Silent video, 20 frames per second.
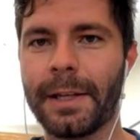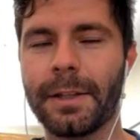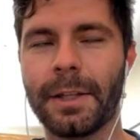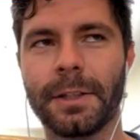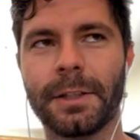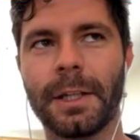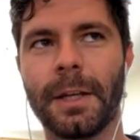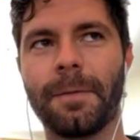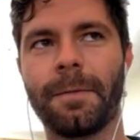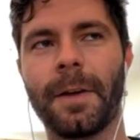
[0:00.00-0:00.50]
The
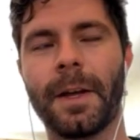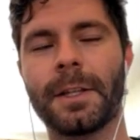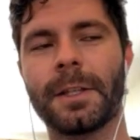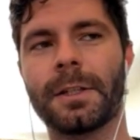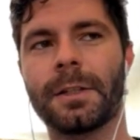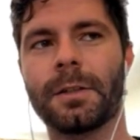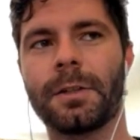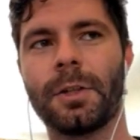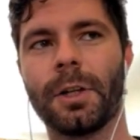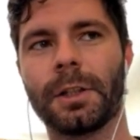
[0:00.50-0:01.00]

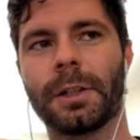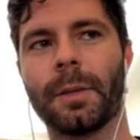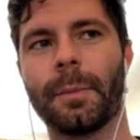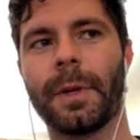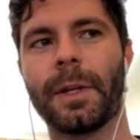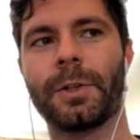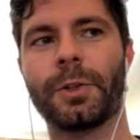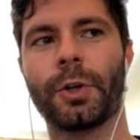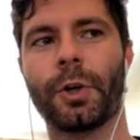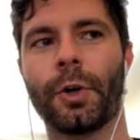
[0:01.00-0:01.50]
defense took the
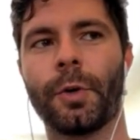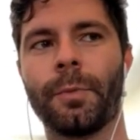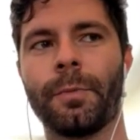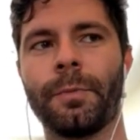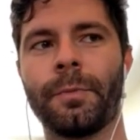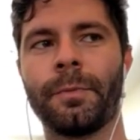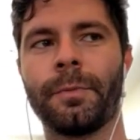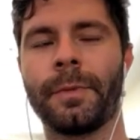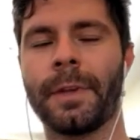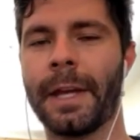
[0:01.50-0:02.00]
midterm